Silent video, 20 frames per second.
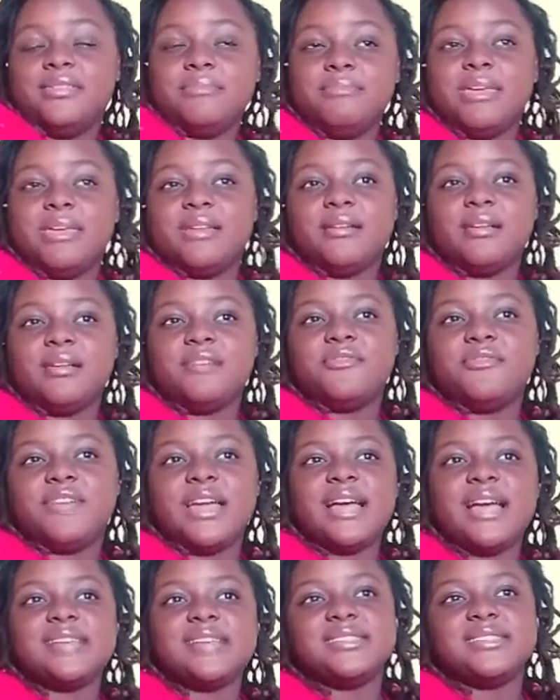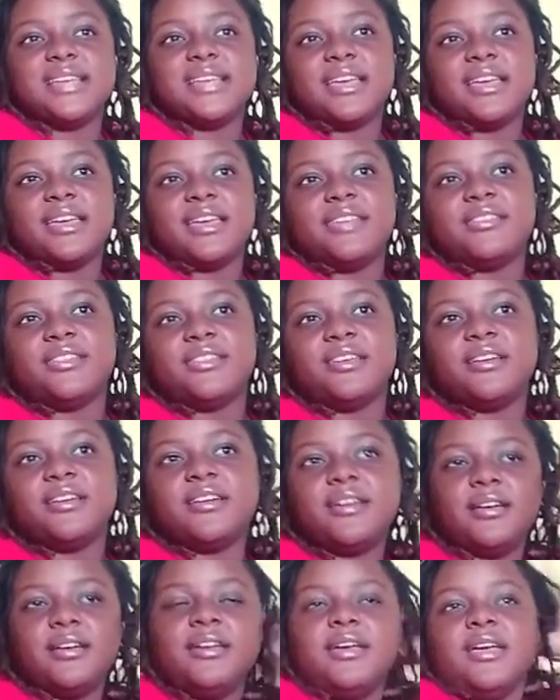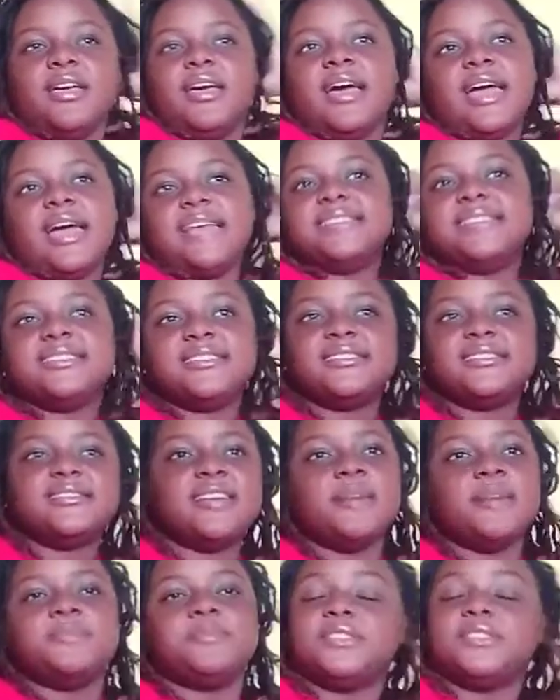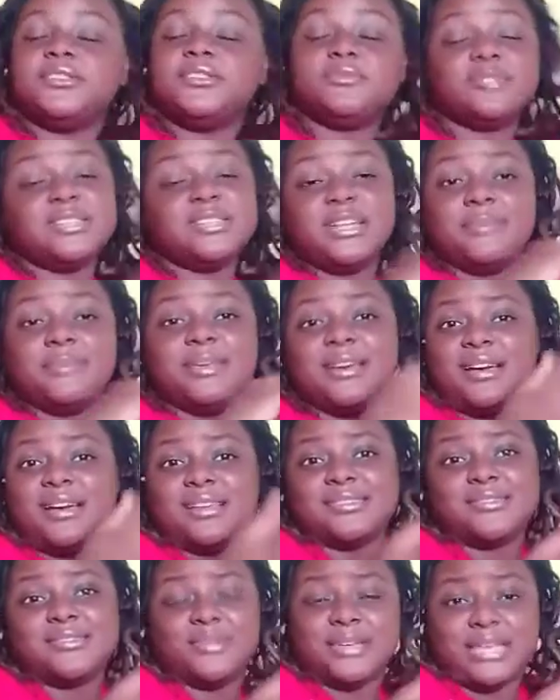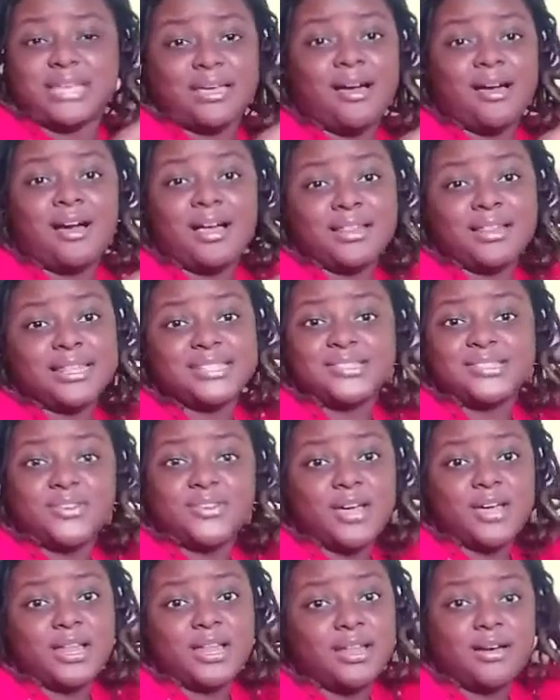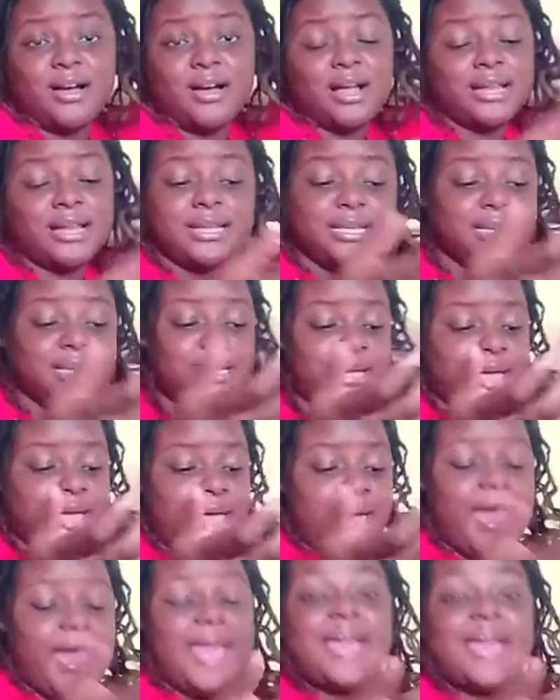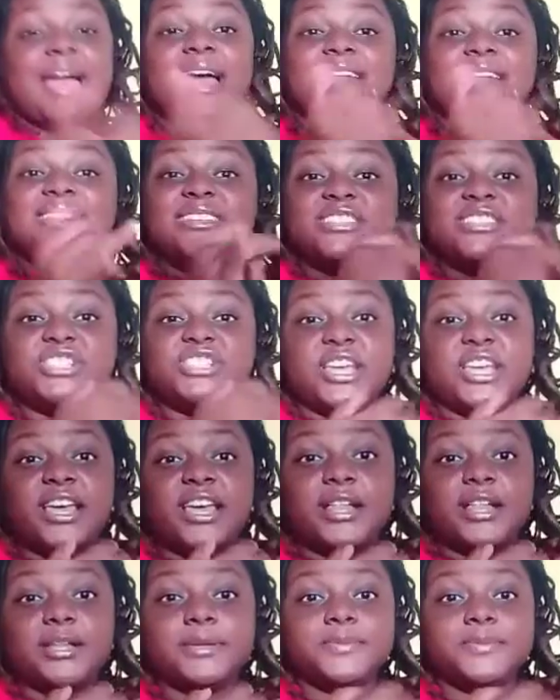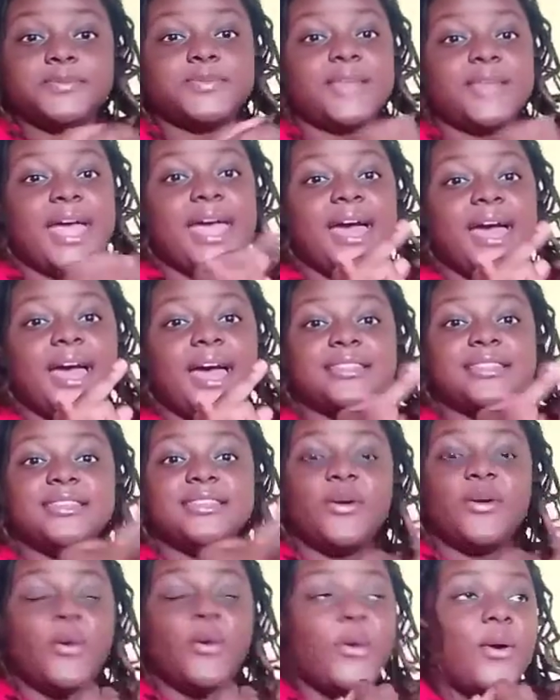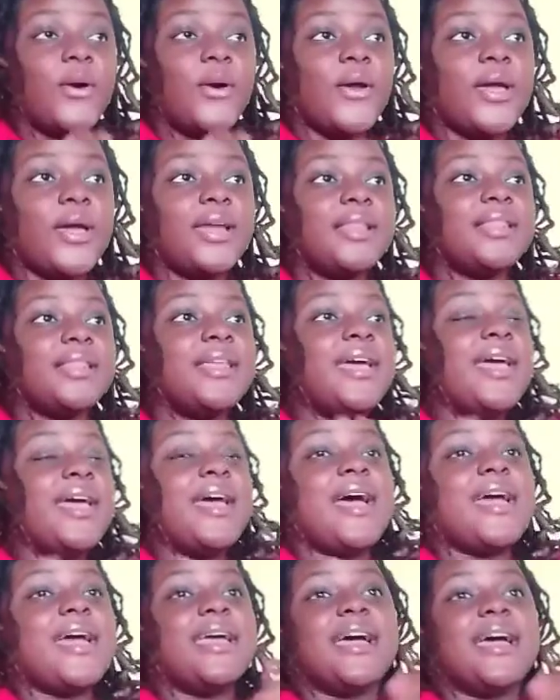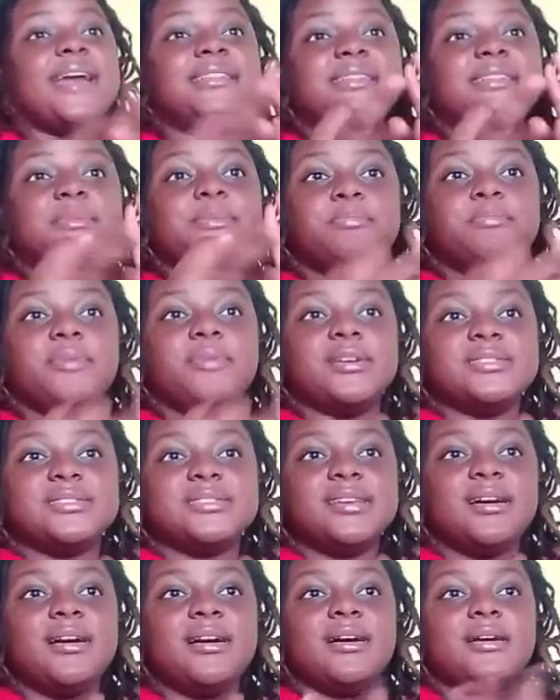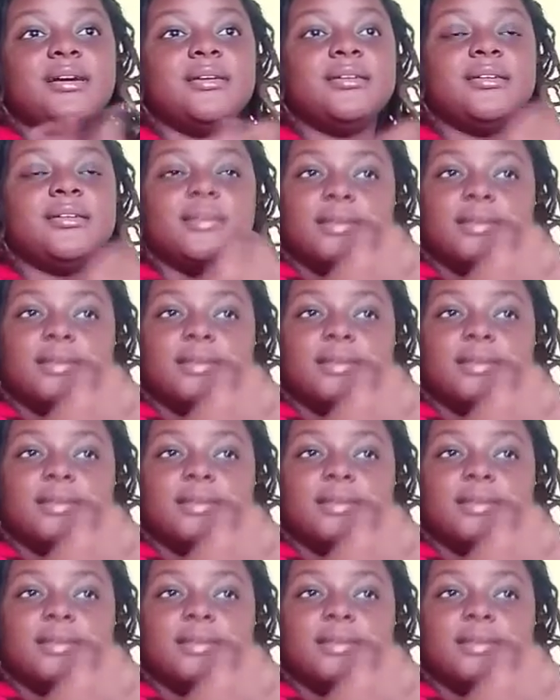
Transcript: middle of last year, I think. I stopped using it because, okay, all this oil, I had the gel, I had the oil, I had the butter.